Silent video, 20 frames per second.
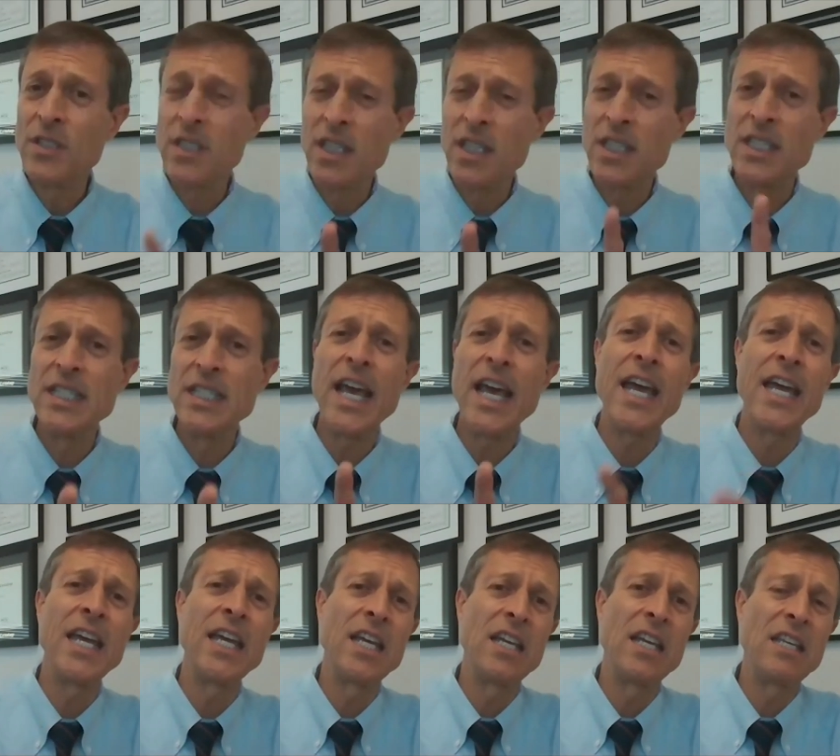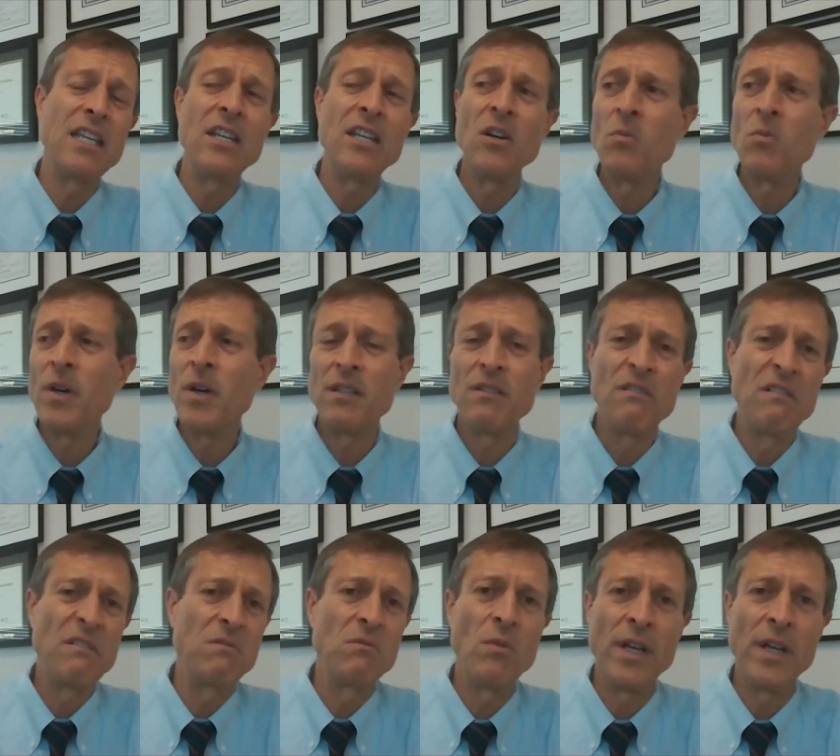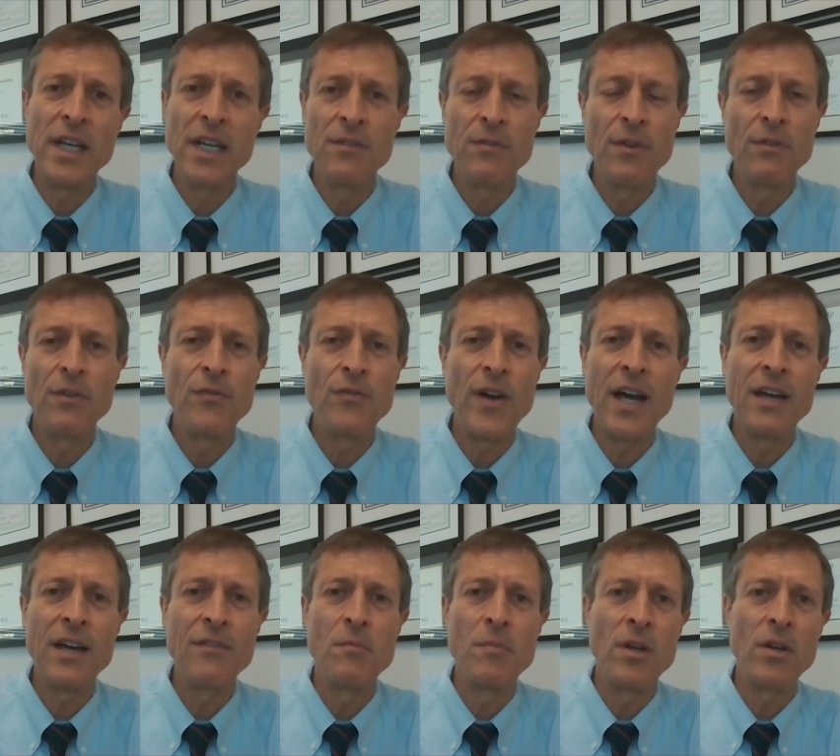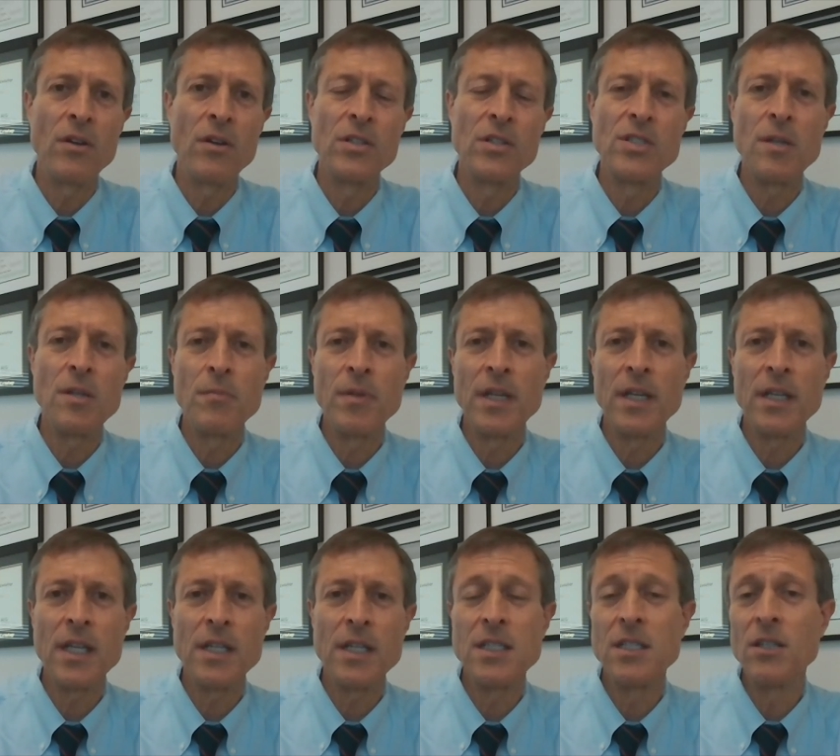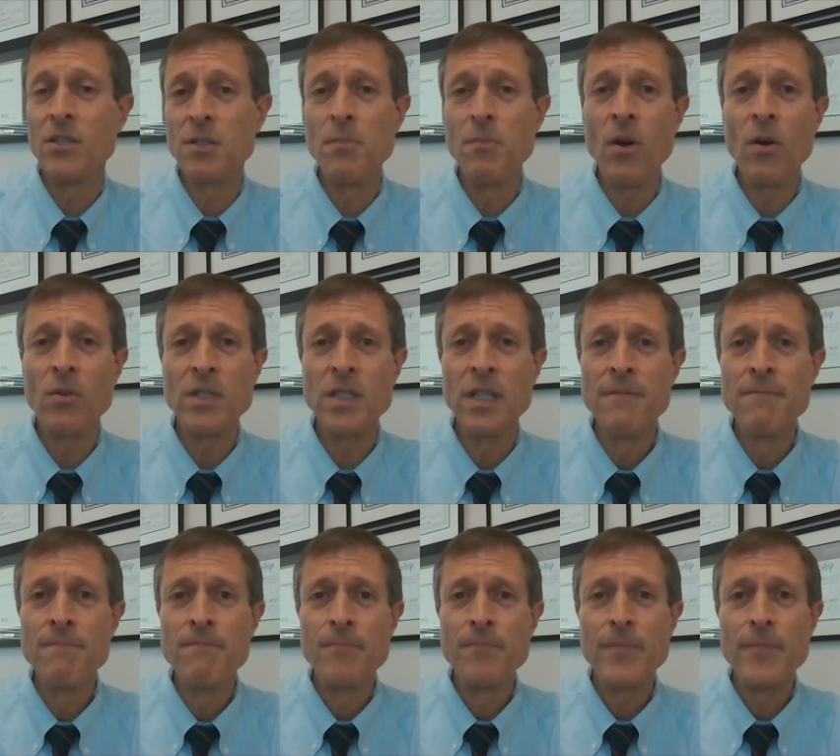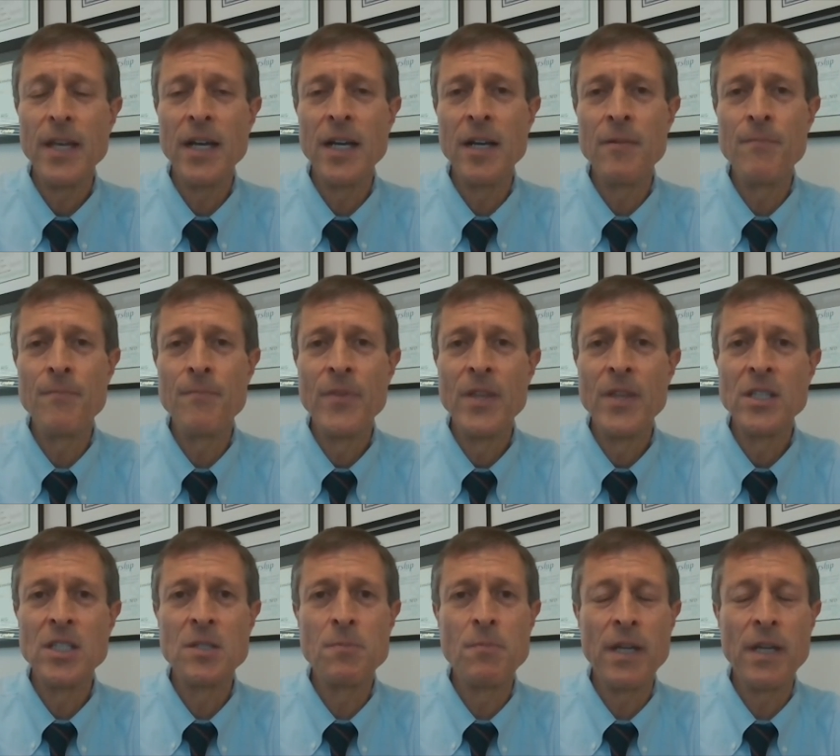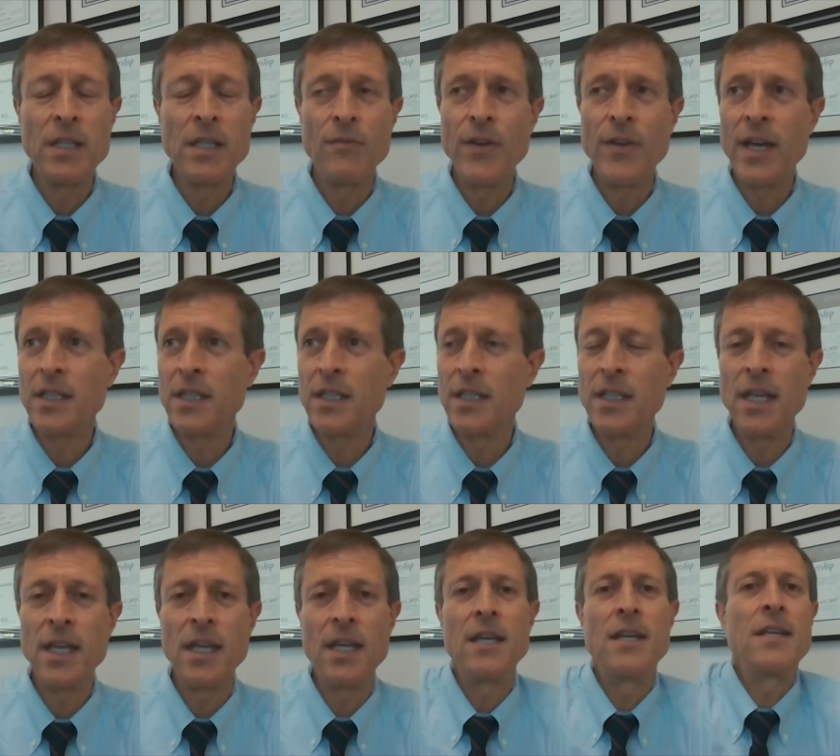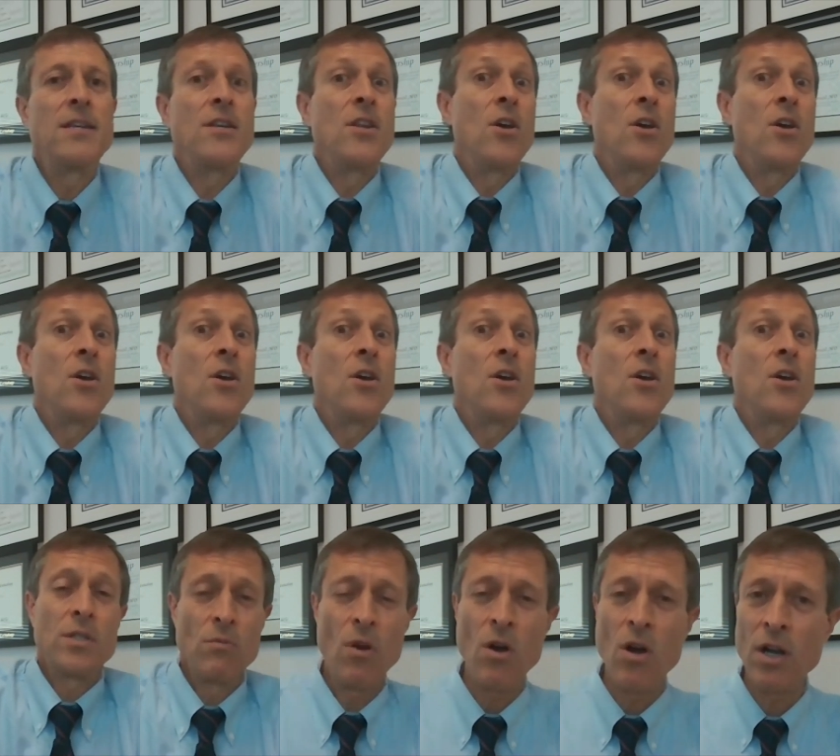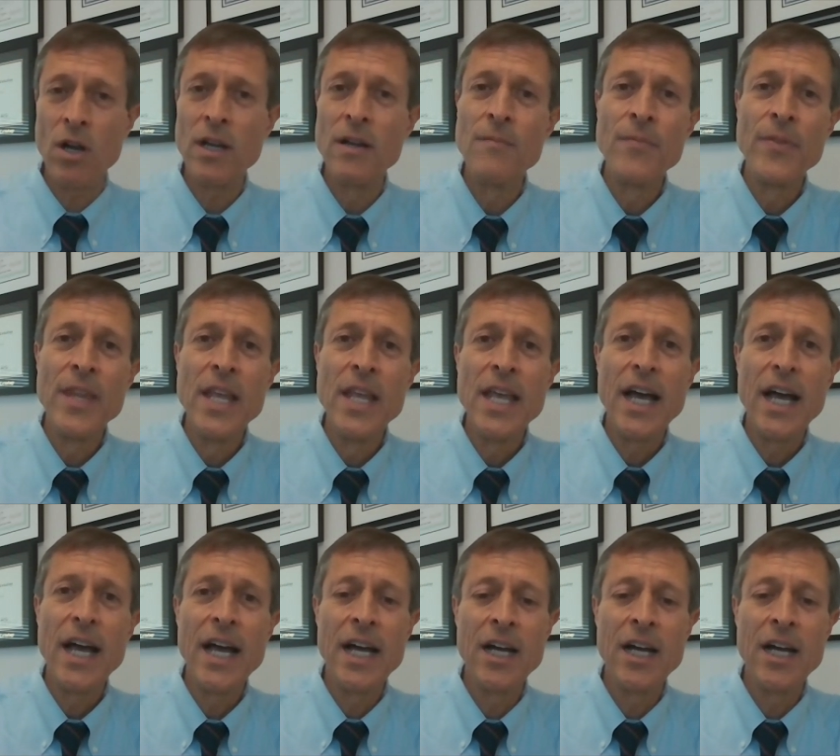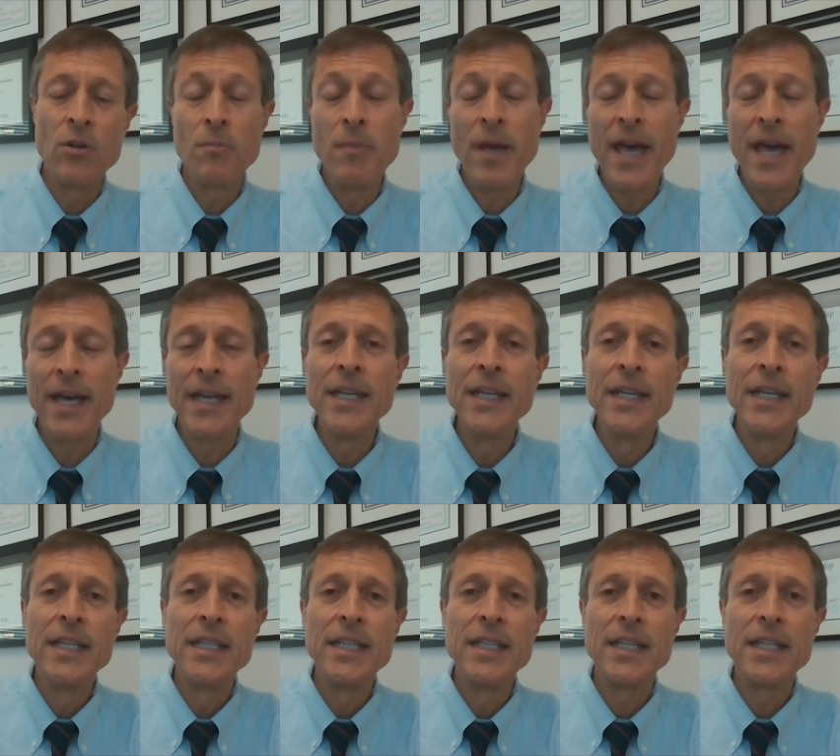to this day, 1 out of every 5 Americans, something like that, still smokes, despite the fact that they know it's wrong or bad.